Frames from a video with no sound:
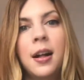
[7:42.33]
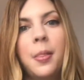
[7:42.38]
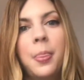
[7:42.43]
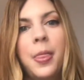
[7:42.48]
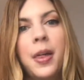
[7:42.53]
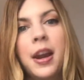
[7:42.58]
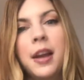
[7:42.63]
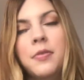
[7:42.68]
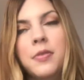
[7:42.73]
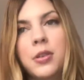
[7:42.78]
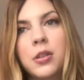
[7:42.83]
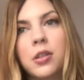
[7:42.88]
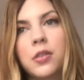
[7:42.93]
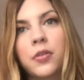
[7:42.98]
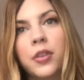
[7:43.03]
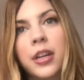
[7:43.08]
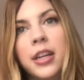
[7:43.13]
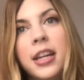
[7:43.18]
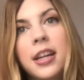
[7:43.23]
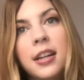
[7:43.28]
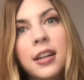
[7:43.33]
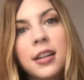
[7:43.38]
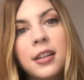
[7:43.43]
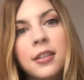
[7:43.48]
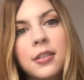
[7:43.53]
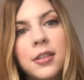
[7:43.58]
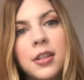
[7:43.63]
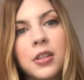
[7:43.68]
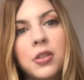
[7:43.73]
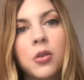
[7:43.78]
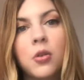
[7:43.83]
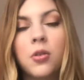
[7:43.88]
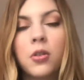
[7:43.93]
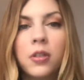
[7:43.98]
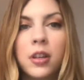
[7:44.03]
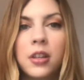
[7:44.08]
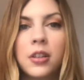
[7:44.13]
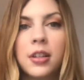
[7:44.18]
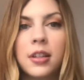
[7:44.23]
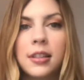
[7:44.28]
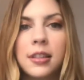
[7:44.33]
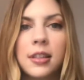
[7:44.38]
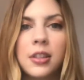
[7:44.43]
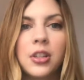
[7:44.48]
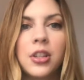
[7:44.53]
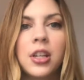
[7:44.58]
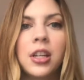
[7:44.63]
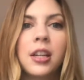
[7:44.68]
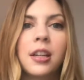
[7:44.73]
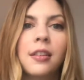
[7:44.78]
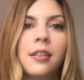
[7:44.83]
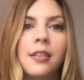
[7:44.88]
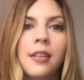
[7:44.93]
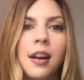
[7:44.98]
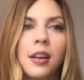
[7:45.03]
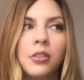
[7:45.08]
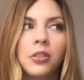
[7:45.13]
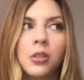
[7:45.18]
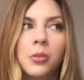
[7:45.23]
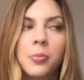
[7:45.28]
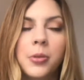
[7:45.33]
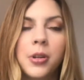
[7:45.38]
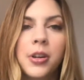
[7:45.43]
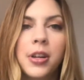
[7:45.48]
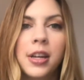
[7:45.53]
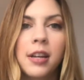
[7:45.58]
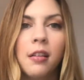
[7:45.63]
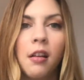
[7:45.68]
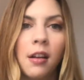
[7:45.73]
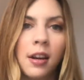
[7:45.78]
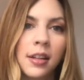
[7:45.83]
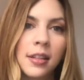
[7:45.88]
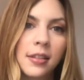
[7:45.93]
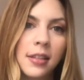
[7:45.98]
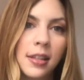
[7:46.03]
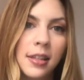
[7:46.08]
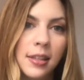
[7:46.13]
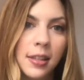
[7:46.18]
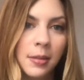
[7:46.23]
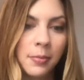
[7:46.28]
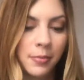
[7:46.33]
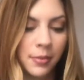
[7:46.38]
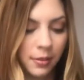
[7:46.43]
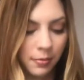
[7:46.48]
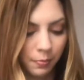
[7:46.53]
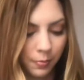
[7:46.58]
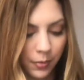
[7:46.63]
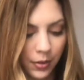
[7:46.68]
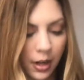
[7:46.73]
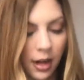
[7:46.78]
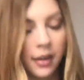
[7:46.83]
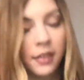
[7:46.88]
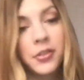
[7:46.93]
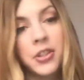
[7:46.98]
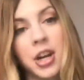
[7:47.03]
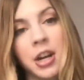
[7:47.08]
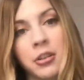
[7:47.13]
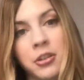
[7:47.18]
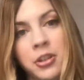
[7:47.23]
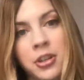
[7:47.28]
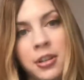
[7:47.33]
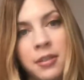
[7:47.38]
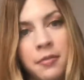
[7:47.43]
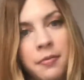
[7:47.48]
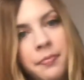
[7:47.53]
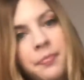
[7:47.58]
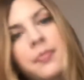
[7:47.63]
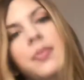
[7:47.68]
that I've used for years that totally transitioning into natural beauty honestly seems kind of challenging.